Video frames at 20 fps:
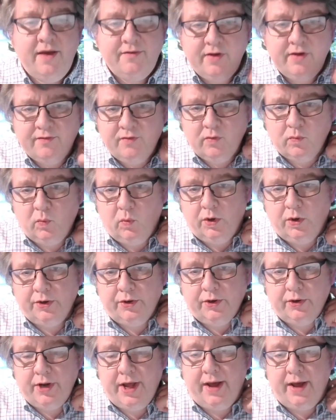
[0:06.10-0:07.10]
Have you ever
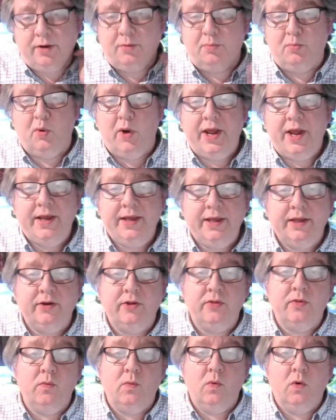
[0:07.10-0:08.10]
wondered how to break
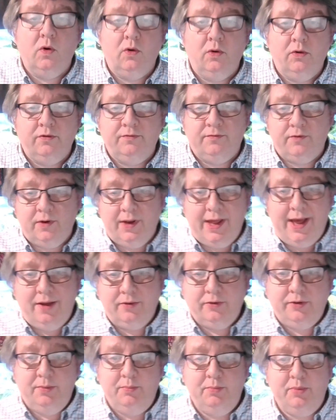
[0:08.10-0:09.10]
into the world of
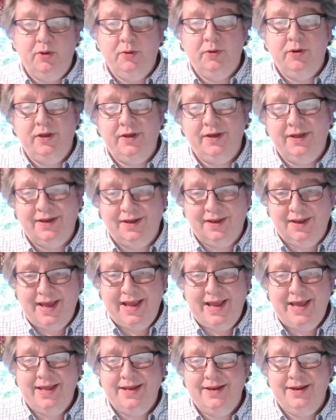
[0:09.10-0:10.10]
cloud computing and
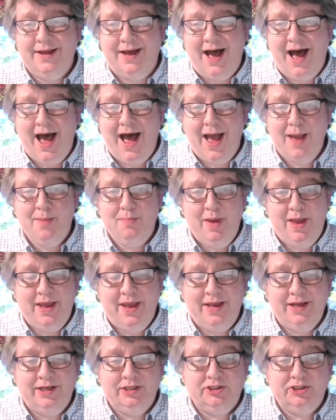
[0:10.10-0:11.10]
land a high
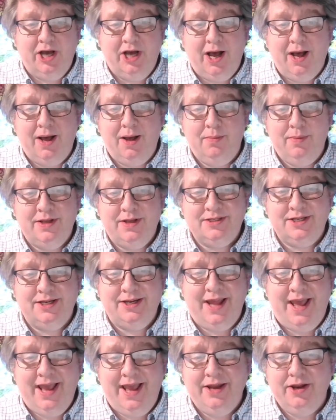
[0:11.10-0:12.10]
paying job as
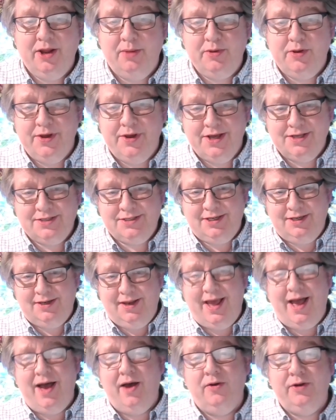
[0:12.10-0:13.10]
an AWS
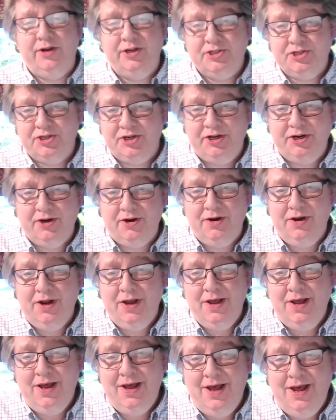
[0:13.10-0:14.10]
cloud engineer?
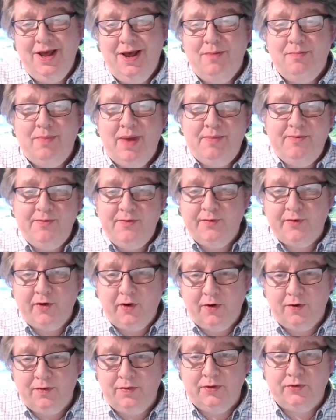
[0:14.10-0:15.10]
Maybe you've
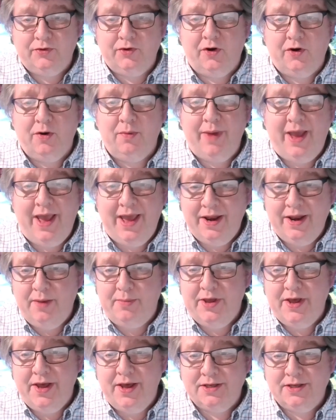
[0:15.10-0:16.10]
heard the term
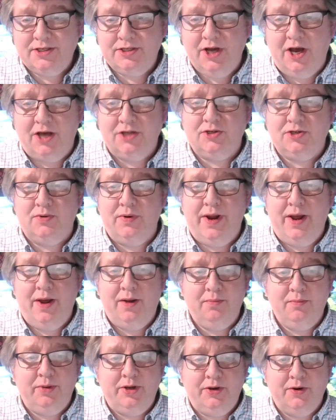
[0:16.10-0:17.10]
AWS tossed
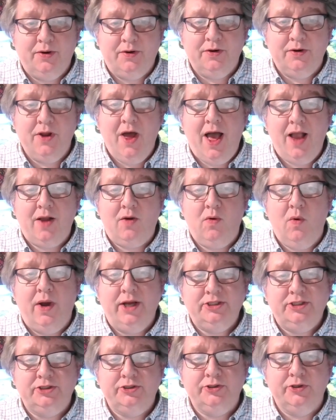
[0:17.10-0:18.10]
around, but you're not
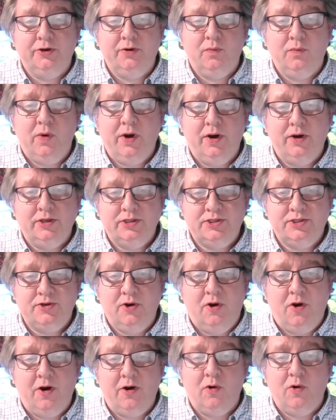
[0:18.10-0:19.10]
quite sure where to
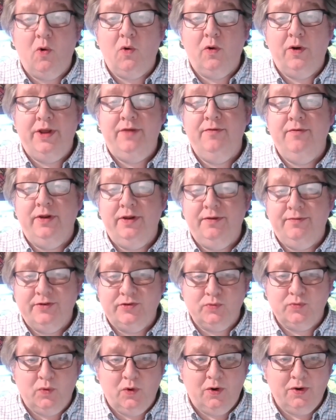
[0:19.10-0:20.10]
start or even if
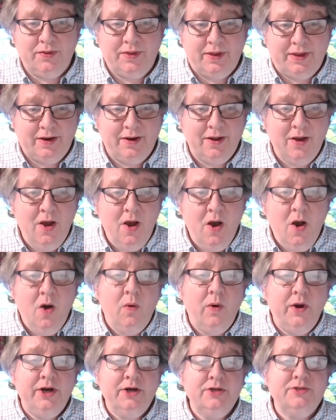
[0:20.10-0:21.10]
it's worth it.
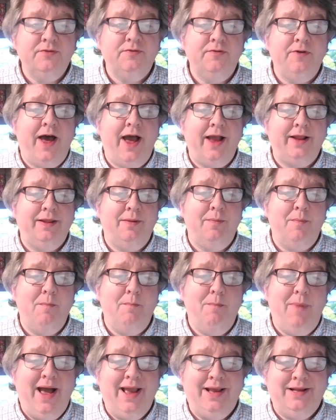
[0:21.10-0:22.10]
Well, here's a fact that
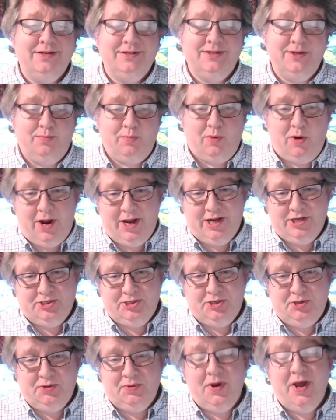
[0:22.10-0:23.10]
might
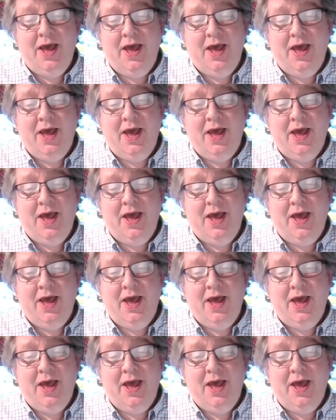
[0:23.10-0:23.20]
surprise you.